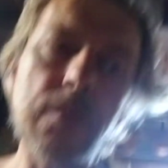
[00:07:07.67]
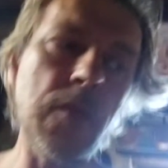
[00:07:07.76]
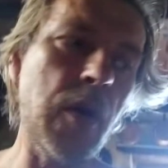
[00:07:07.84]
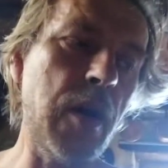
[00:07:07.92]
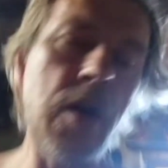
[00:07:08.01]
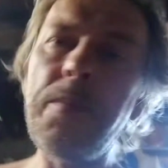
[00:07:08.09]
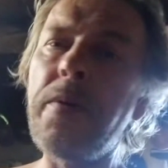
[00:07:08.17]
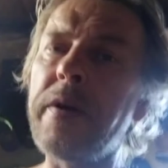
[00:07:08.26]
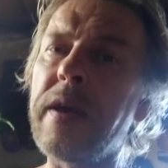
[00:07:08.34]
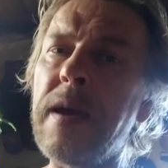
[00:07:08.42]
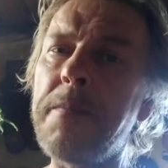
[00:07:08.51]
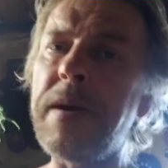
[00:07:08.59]
I hope I
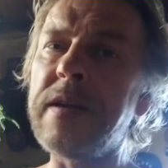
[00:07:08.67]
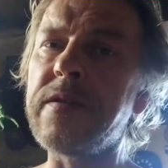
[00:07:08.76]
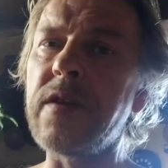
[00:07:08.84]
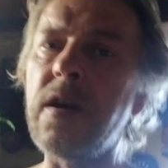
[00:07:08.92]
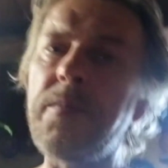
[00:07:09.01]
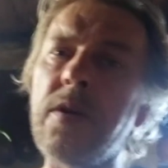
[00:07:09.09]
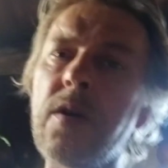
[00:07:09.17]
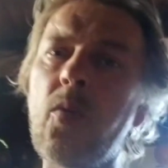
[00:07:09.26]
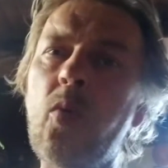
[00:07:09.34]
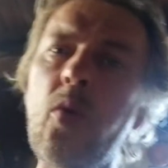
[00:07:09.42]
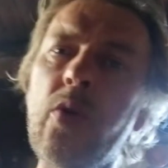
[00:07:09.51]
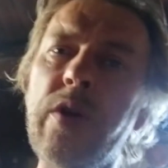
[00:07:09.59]
get better, and I hope I can
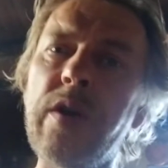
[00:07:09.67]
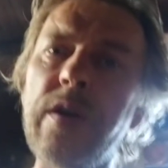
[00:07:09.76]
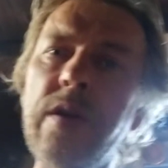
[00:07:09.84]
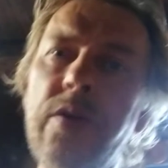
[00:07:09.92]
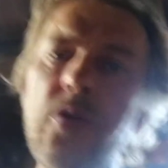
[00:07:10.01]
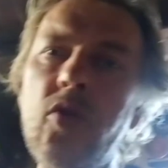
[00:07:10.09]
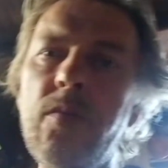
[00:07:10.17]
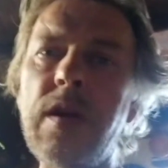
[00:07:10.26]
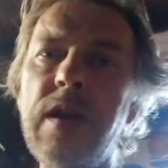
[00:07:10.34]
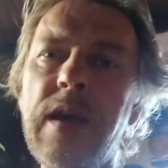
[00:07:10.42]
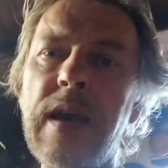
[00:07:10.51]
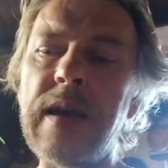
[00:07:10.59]
walk
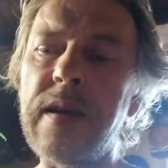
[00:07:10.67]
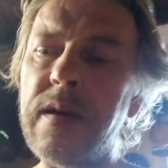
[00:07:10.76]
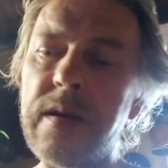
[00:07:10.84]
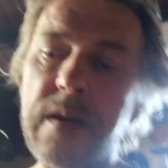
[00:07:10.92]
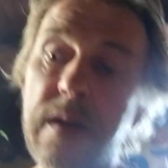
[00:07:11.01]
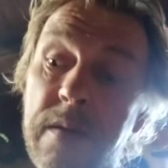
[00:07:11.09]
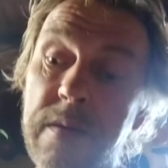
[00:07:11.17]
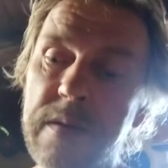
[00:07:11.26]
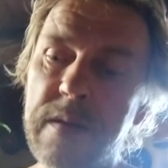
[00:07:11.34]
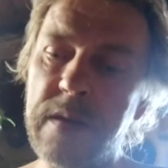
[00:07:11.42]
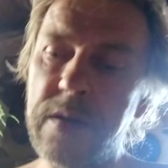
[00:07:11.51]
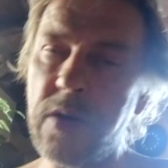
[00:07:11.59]
normally again. I don't know,
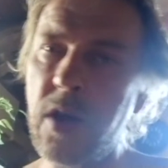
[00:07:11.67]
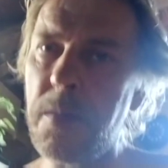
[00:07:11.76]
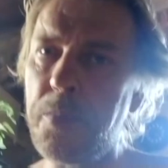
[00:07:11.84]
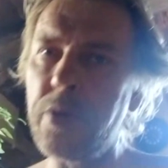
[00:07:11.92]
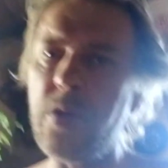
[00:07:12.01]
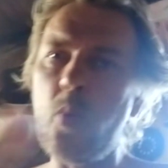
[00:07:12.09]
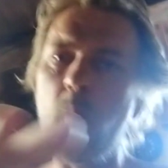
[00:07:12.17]
you can't put the